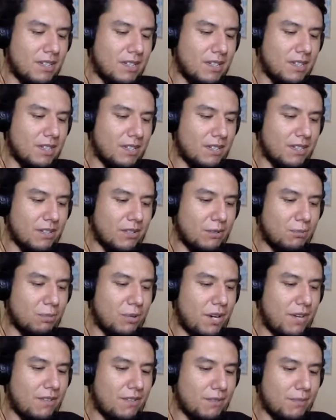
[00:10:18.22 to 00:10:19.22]
like the other
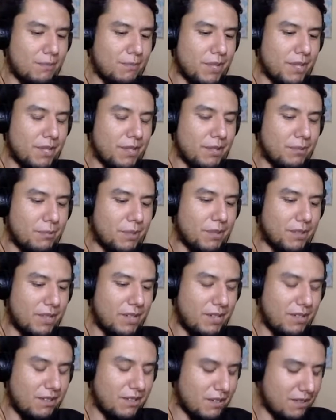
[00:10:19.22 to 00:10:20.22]
private mail
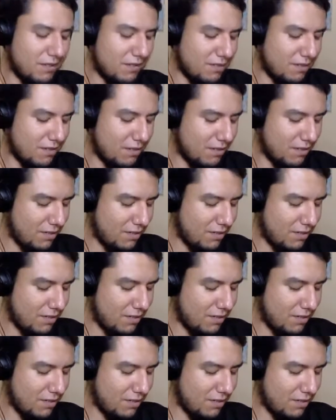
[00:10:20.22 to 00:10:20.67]
carriers,